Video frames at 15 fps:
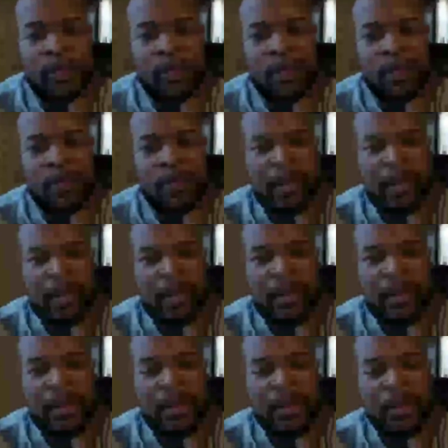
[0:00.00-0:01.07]

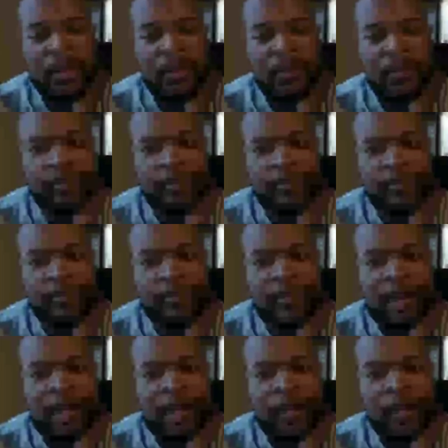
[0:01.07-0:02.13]
Amen. Um,
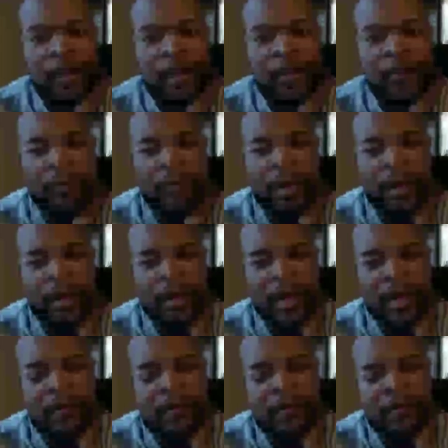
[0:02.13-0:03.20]
I know we are kind of
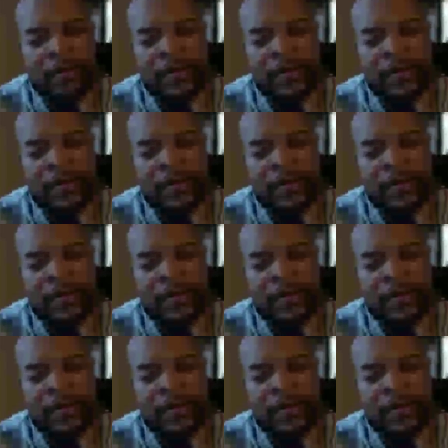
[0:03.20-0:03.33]
having some